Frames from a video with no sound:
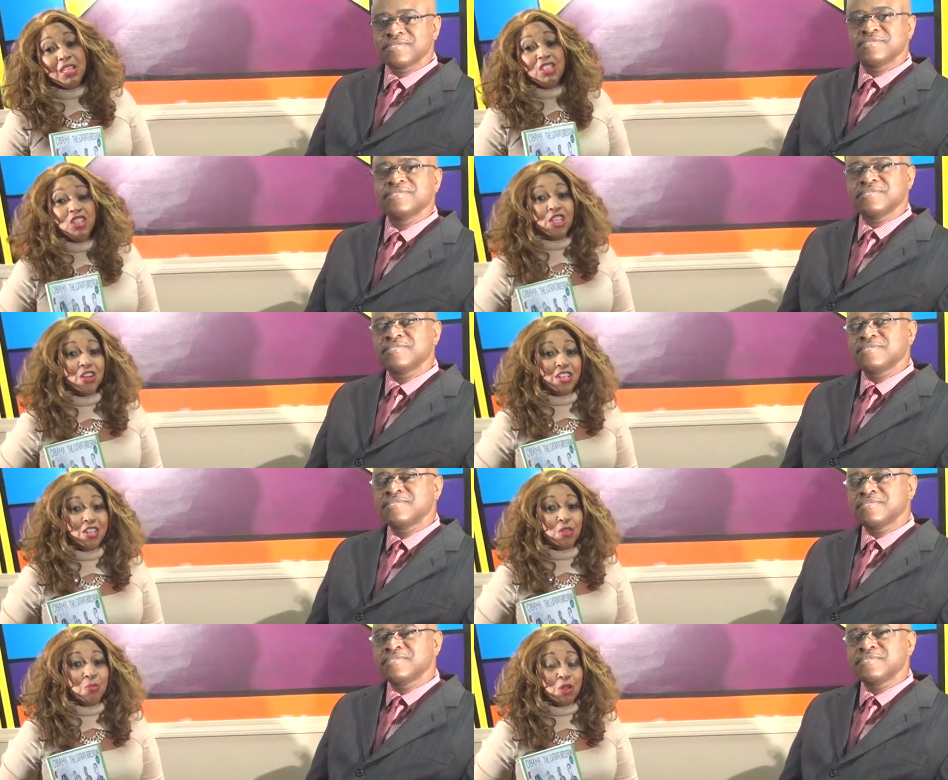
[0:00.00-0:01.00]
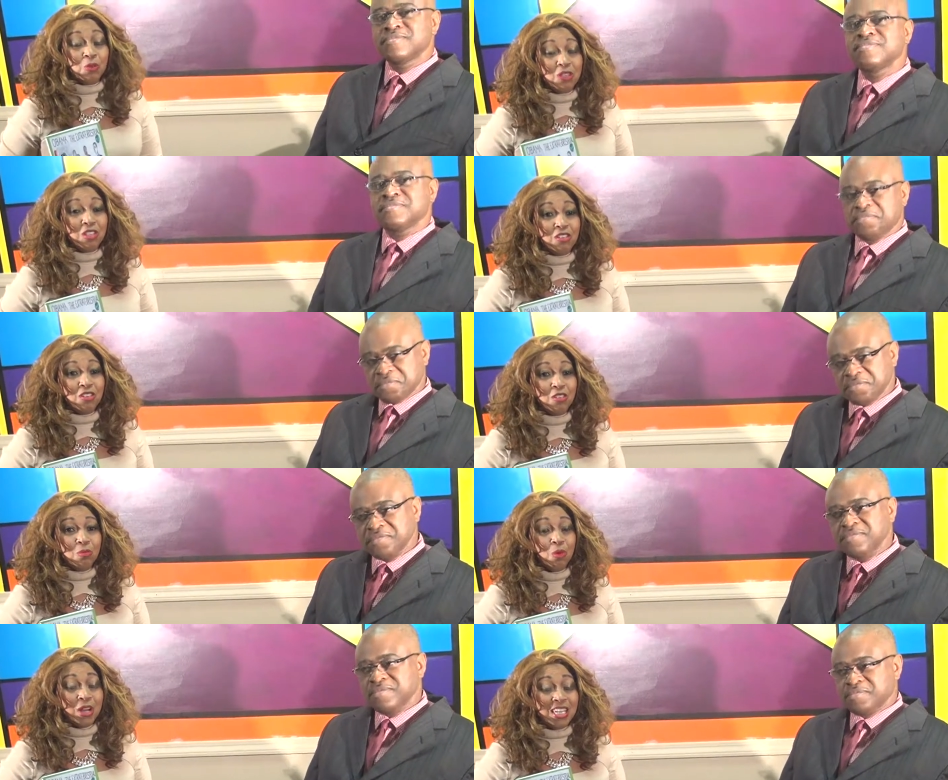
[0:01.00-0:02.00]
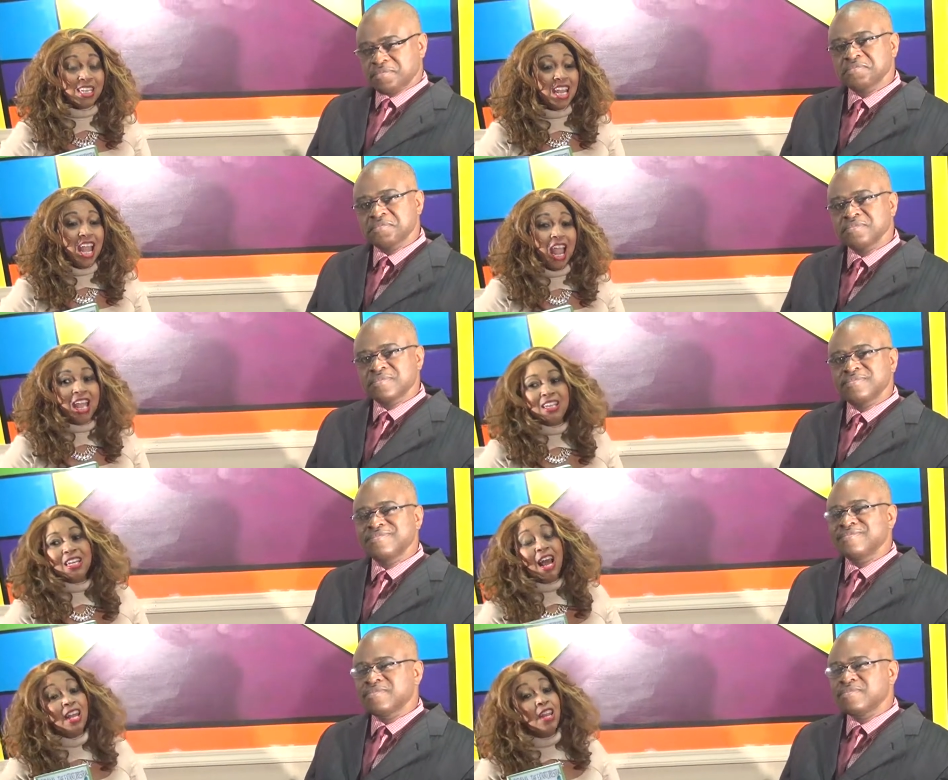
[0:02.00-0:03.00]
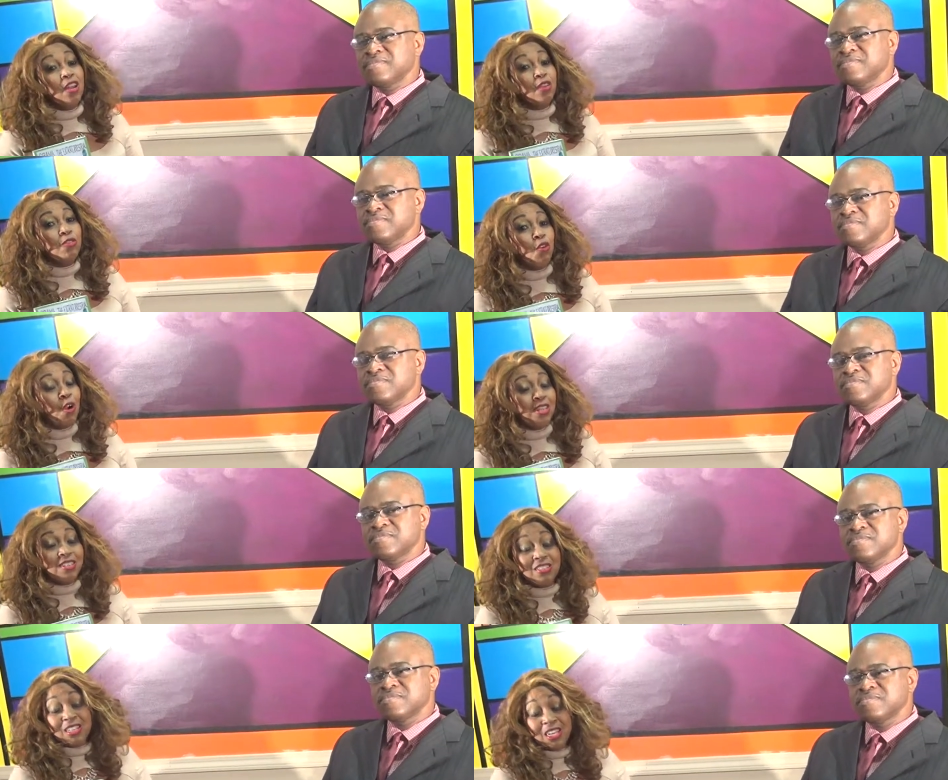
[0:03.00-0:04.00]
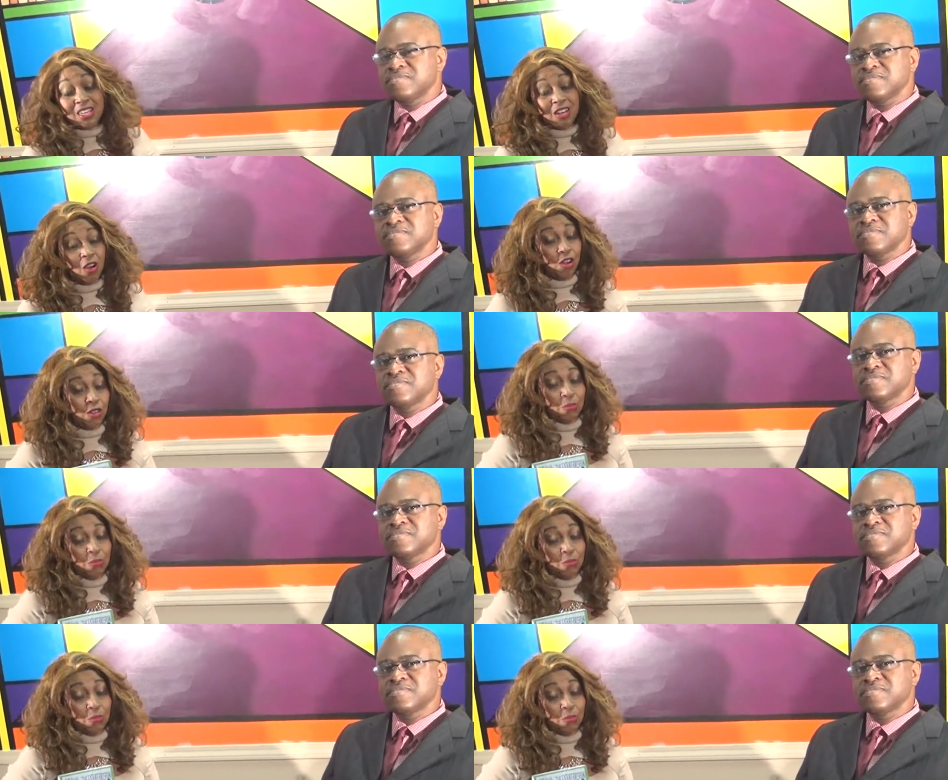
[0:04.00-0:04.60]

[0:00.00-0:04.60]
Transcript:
Speaker 1: and sharing this book with us this morning. And I look forward to seeing it on the